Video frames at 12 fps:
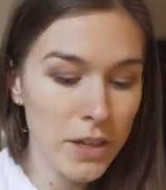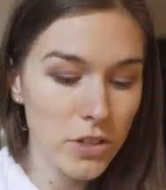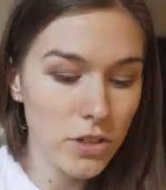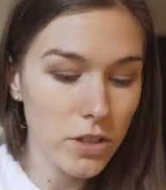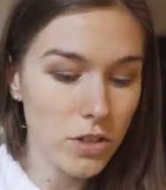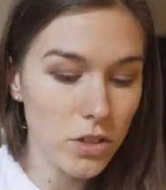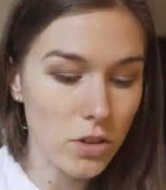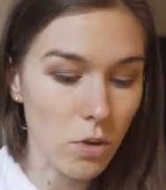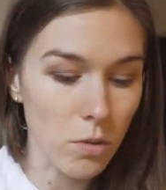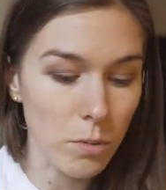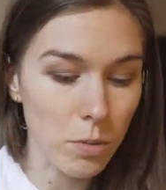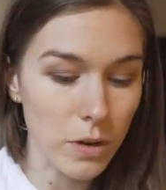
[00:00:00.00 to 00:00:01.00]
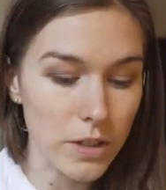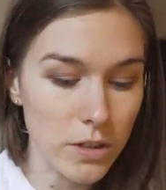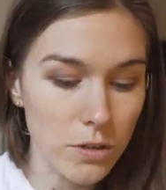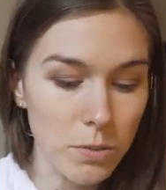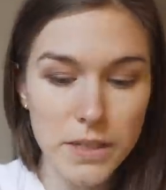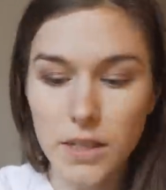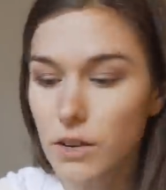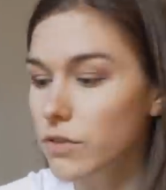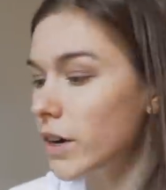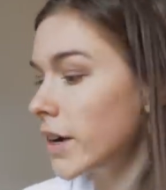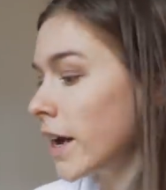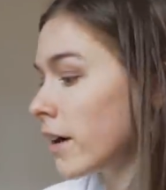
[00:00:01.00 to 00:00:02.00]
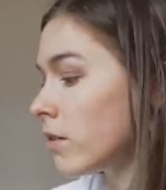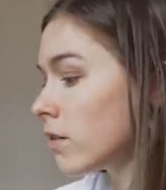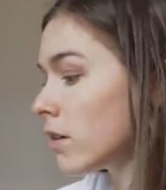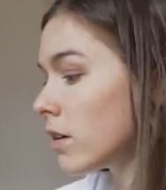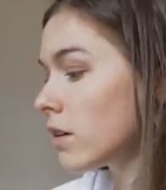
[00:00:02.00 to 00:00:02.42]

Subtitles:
actually so impressed with myself right now.